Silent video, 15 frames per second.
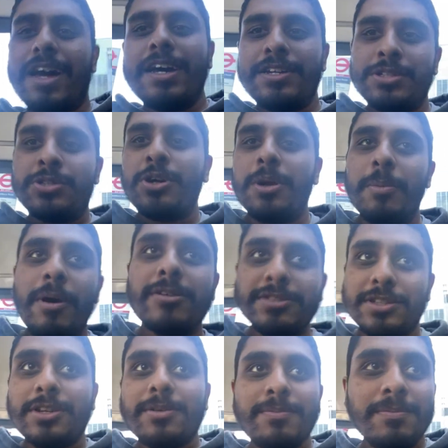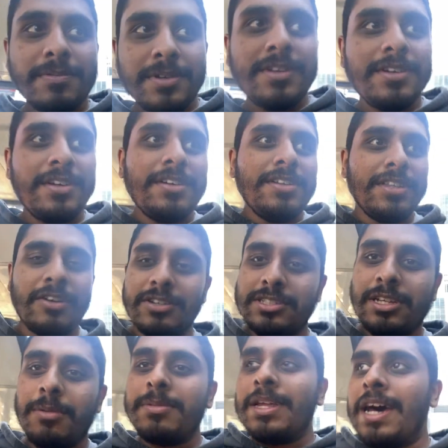I enjoy most of them. There are
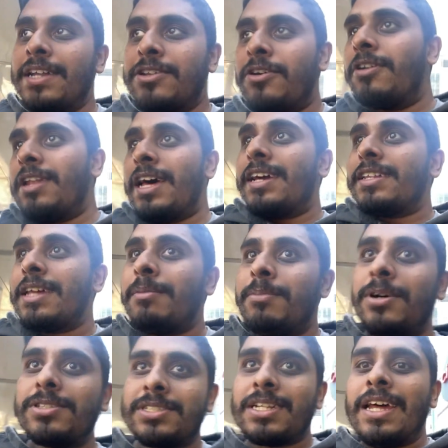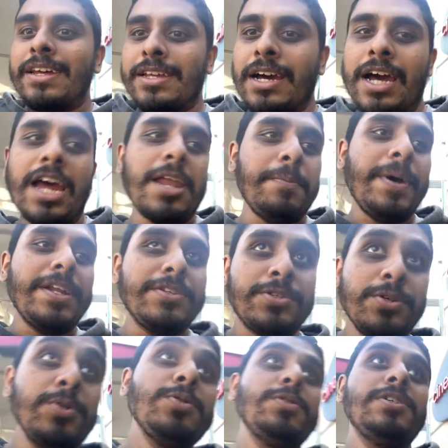some that I don't like that much, like Iron Man 2,
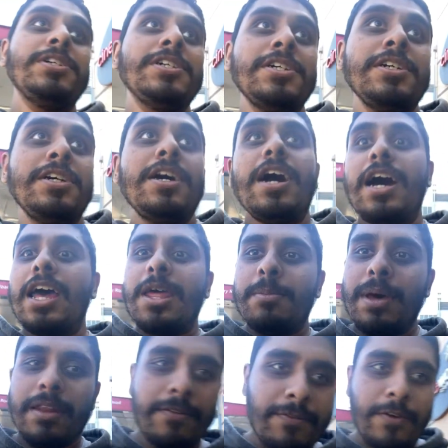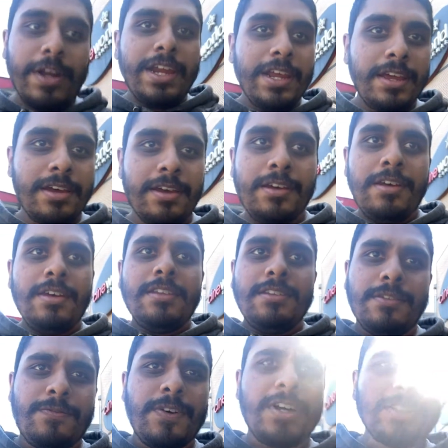Iron Man 3,
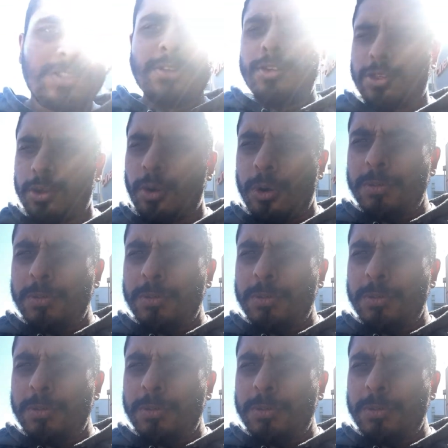the first two Thor